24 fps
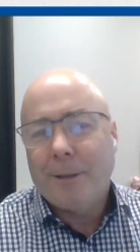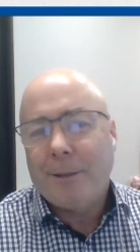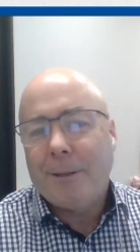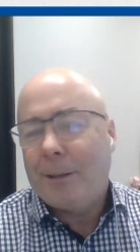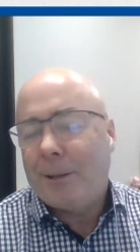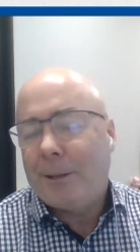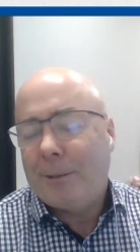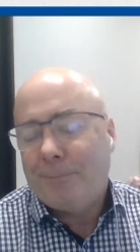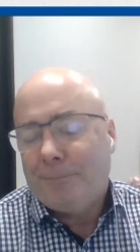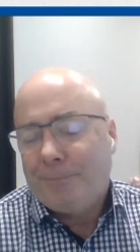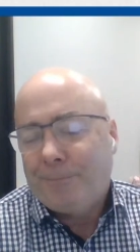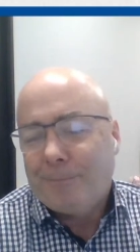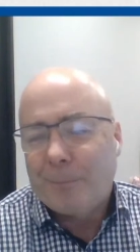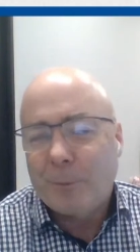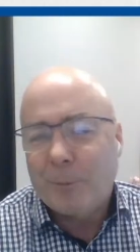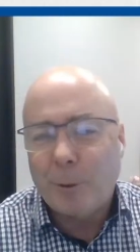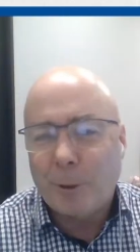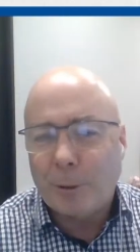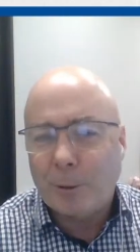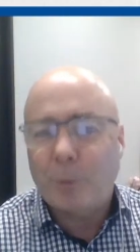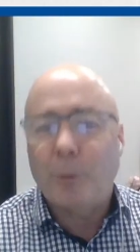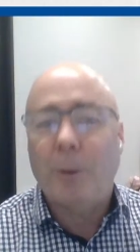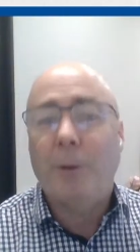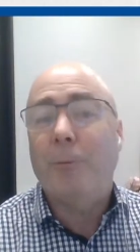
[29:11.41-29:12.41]

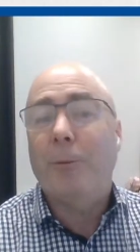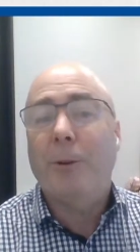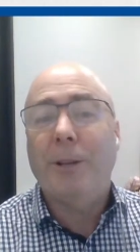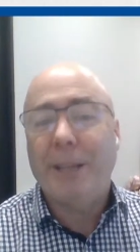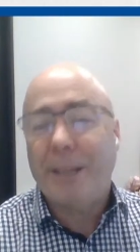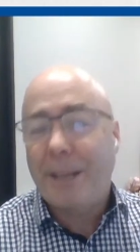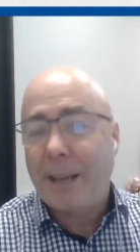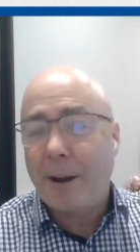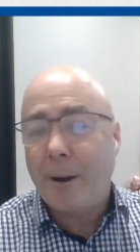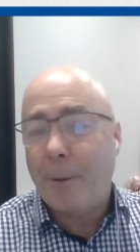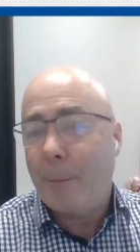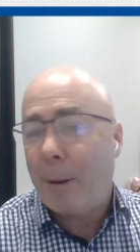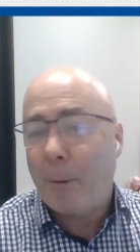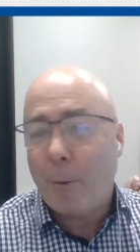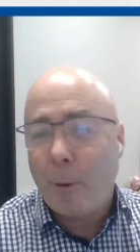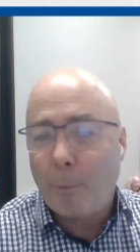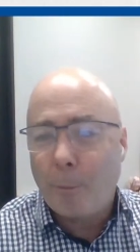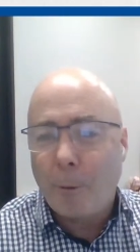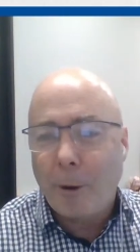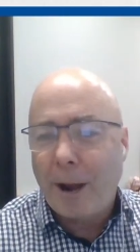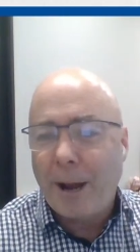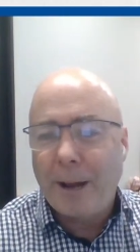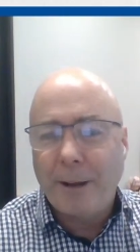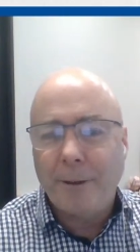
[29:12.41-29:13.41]
do I really care about
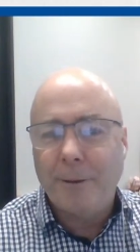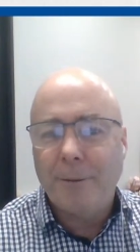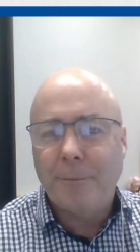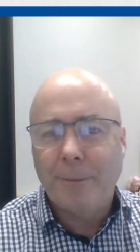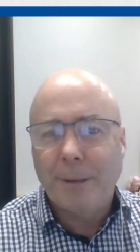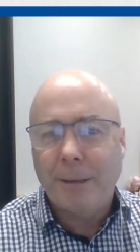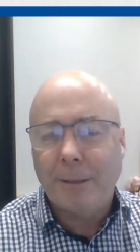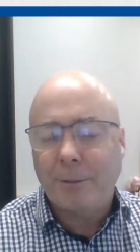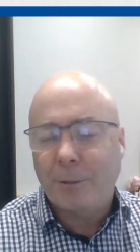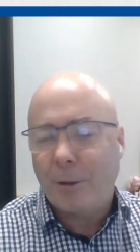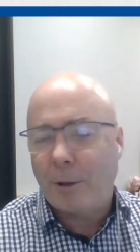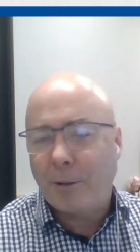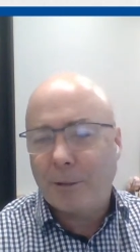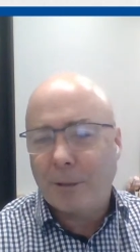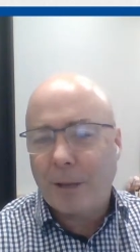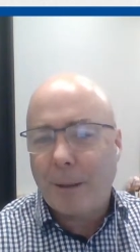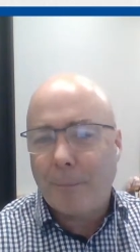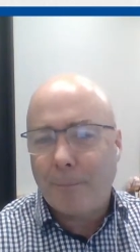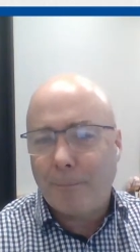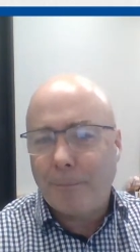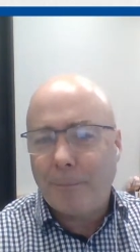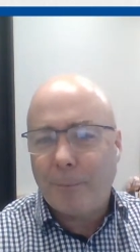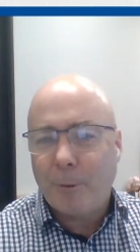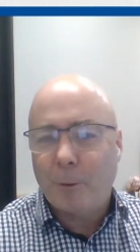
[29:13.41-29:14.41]
what brand it turns
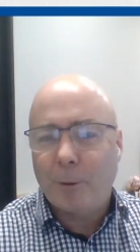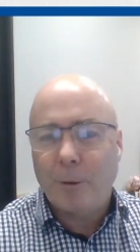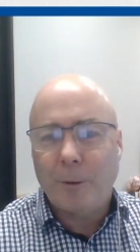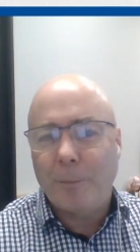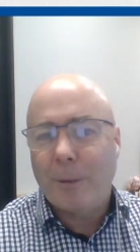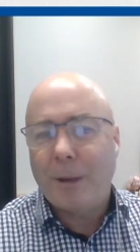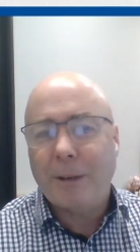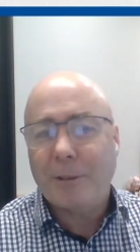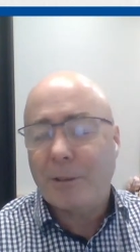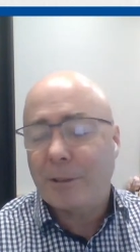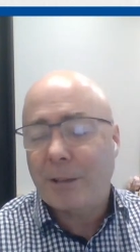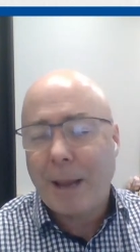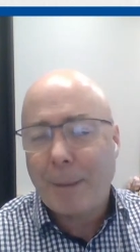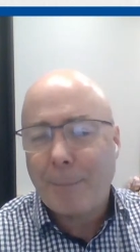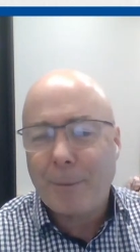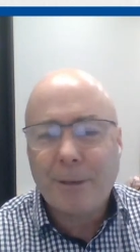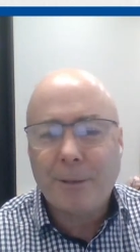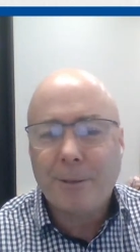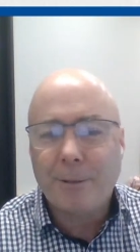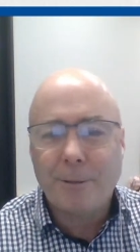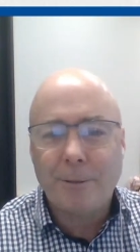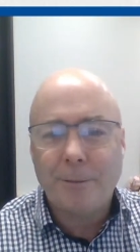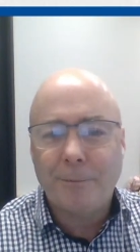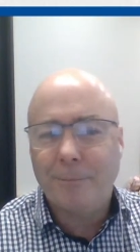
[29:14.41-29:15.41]
up? Or am I just happy
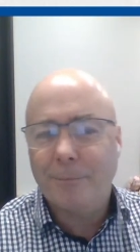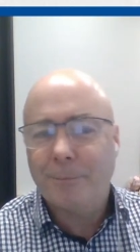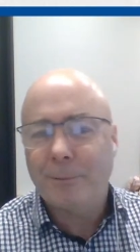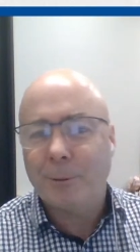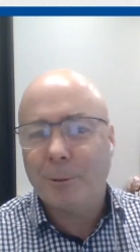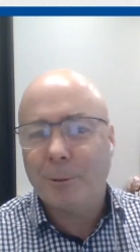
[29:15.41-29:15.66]
to